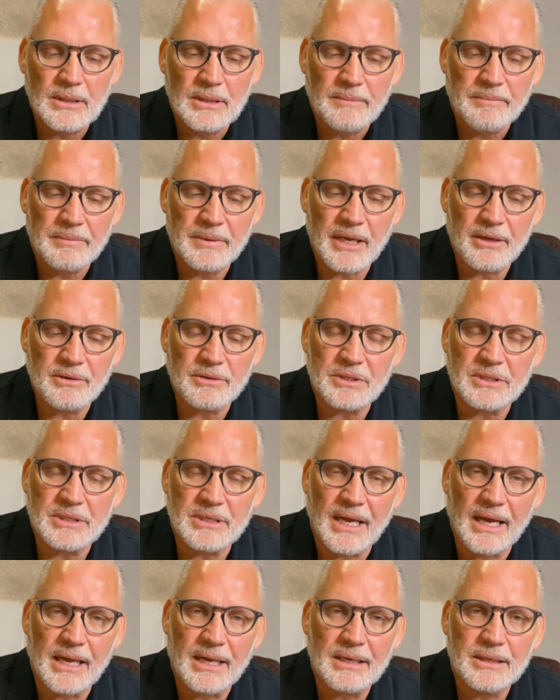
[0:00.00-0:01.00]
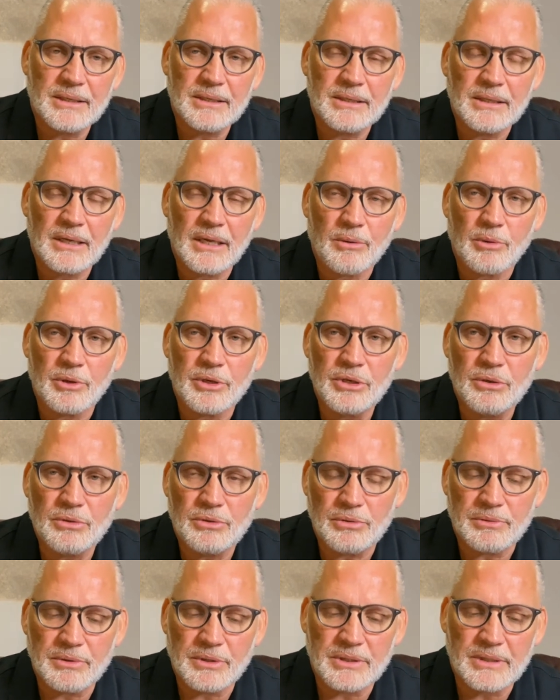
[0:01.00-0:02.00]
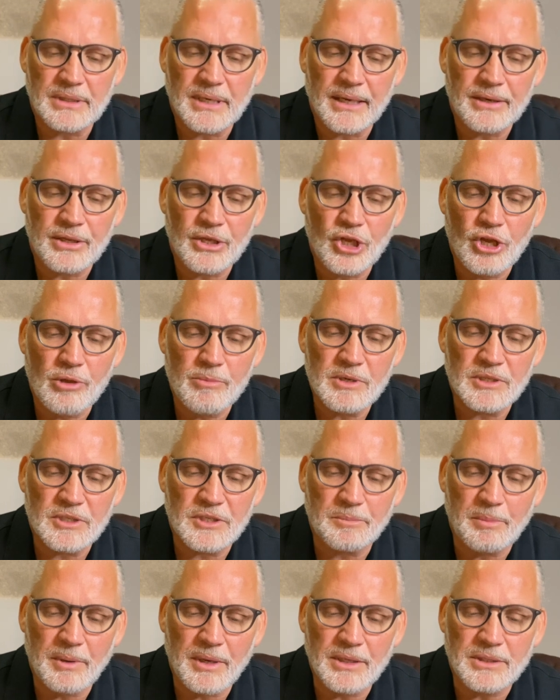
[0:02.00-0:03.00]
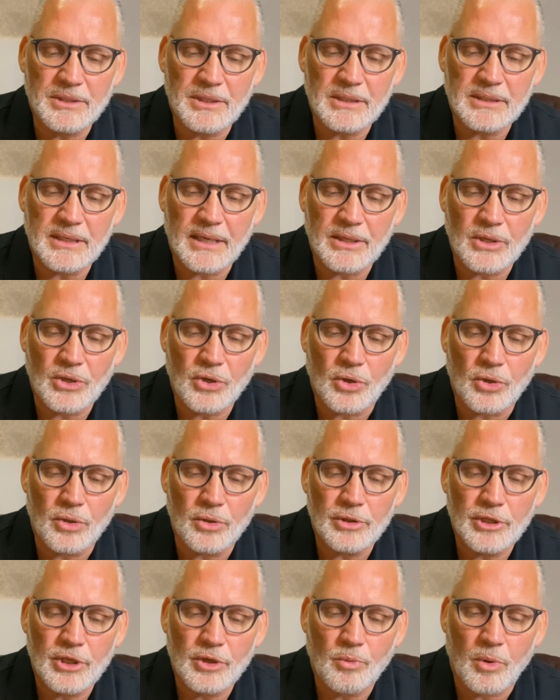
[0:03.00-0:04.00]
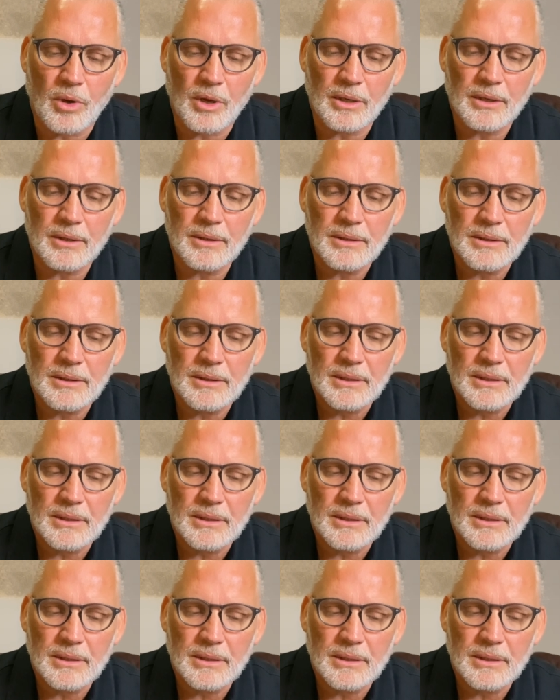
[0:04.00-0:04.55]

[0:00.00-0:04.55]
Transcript: They understand, and I want you to understand, the human species are the only one